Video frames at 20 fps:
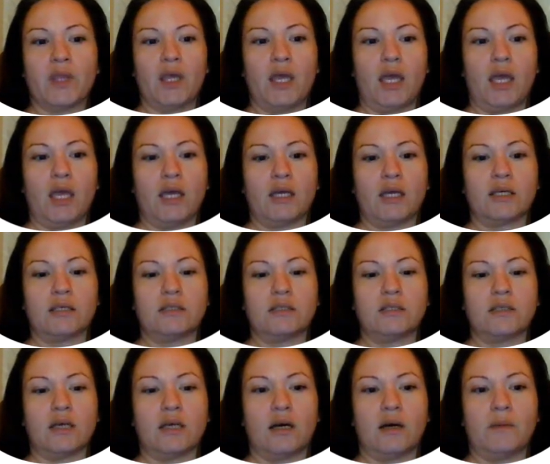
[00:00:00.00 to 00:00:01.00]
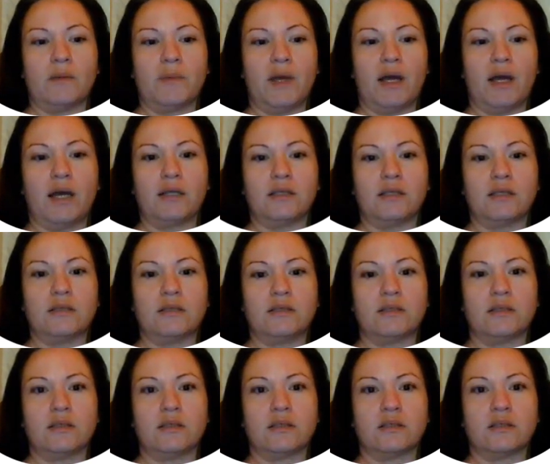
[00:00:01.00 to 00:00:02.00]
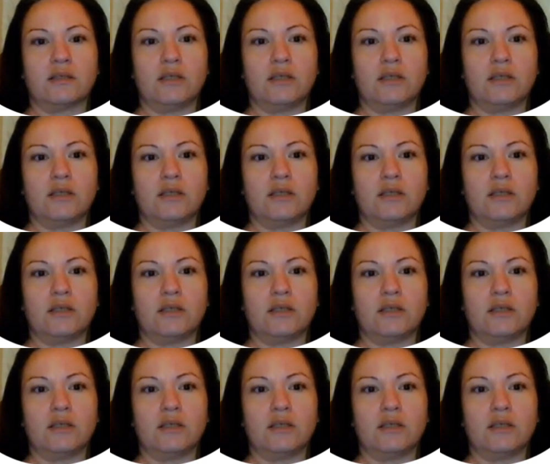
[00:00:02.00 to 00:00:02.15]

And behind this is,